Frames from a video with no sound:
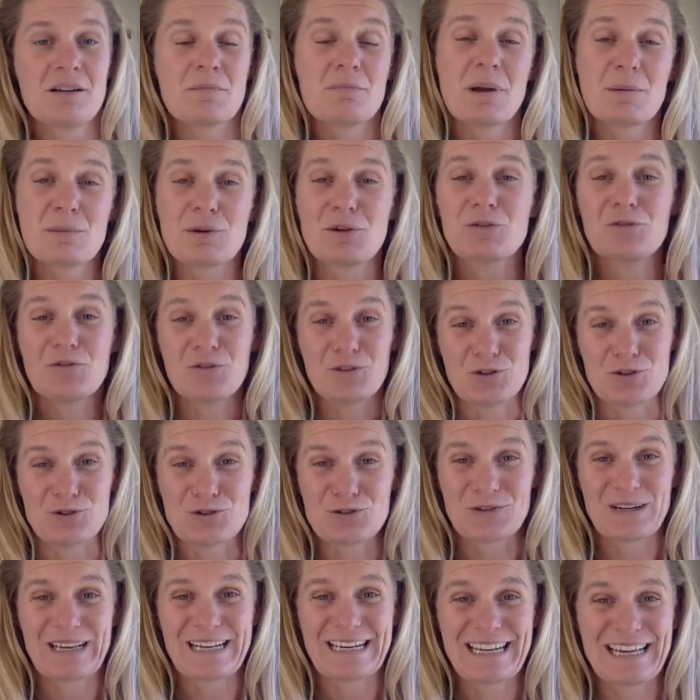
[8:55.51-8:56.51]
Maybe not for you
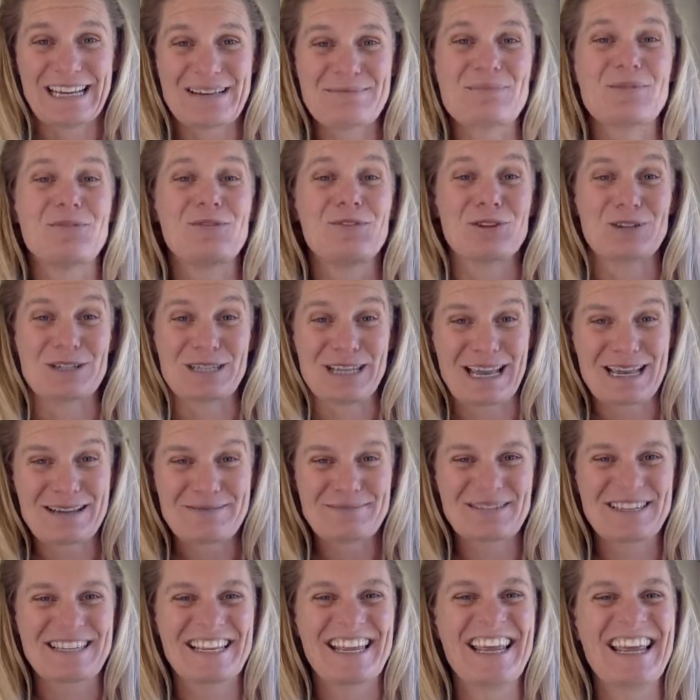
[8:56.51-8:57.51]
directly, but for your
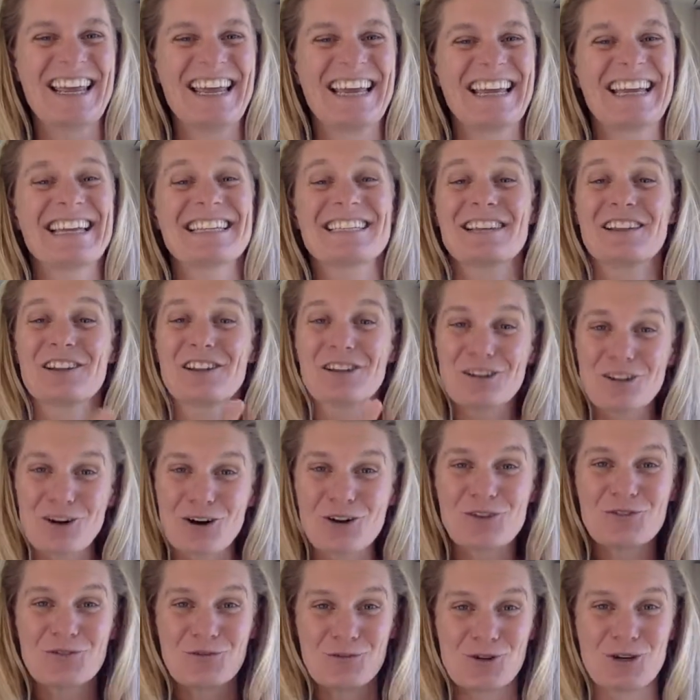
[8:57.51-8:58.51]
teams. It's a
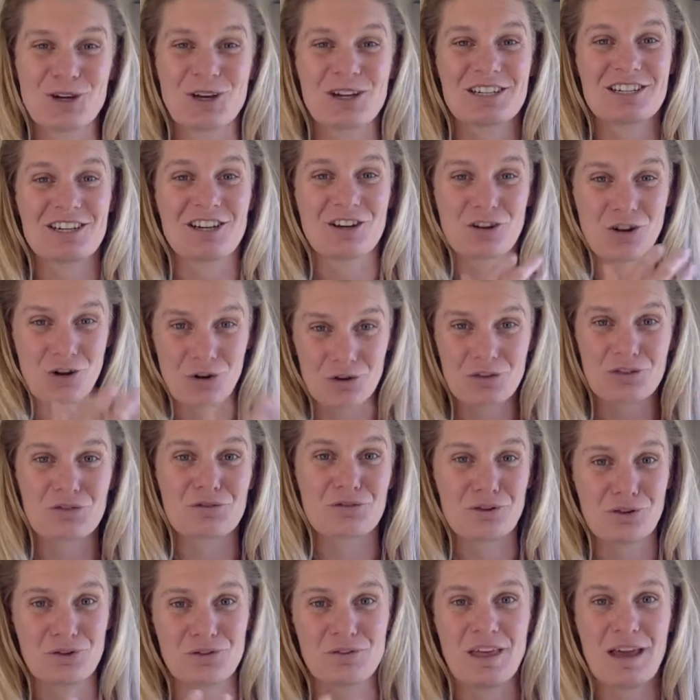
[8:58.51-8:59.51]
lot of work to go
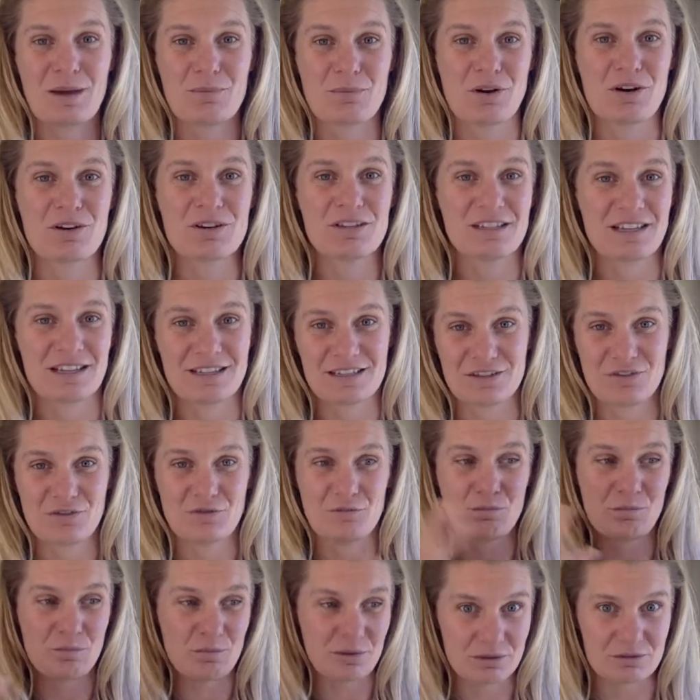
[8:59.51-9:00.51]
through that process of
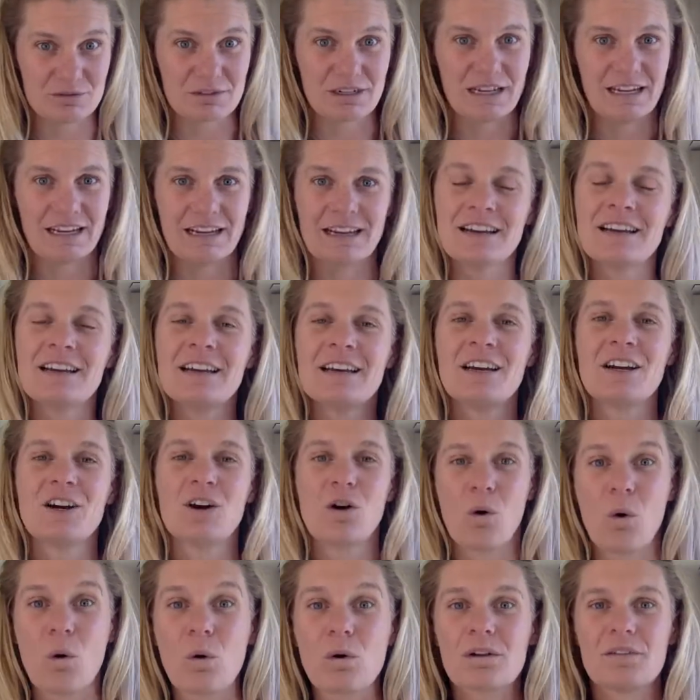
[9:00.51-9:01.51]
building
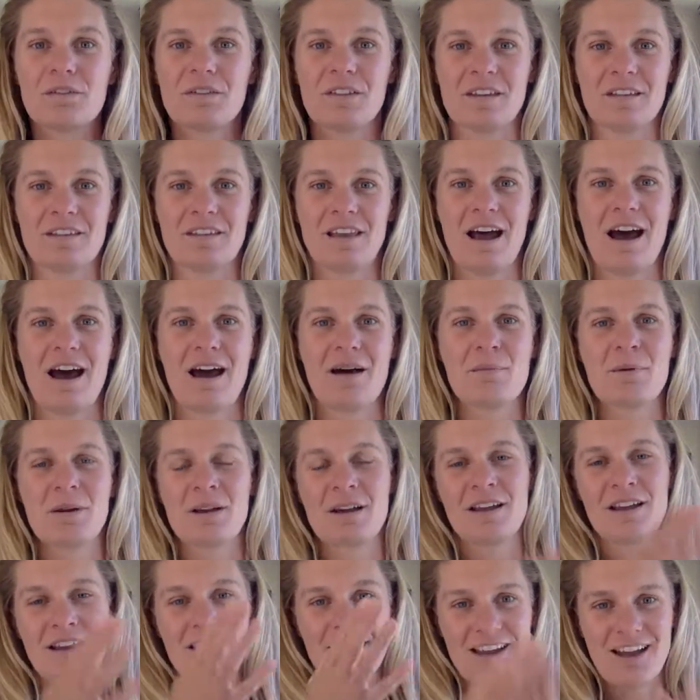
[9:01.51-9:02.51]
all of this up,
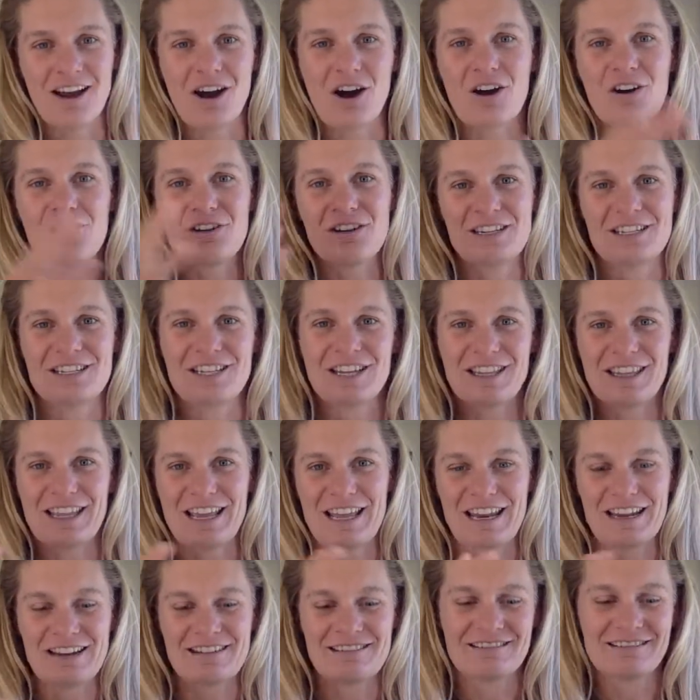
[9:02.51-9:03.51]
only to
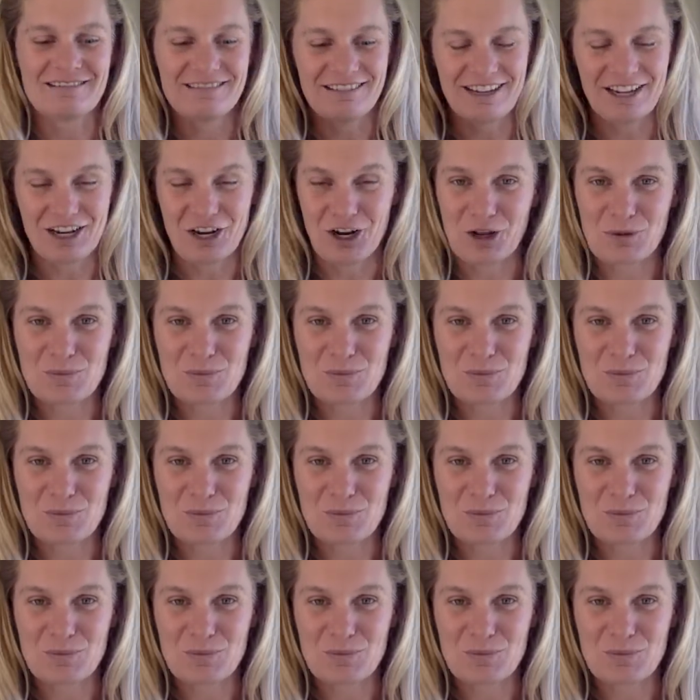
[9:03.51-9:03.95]
then, you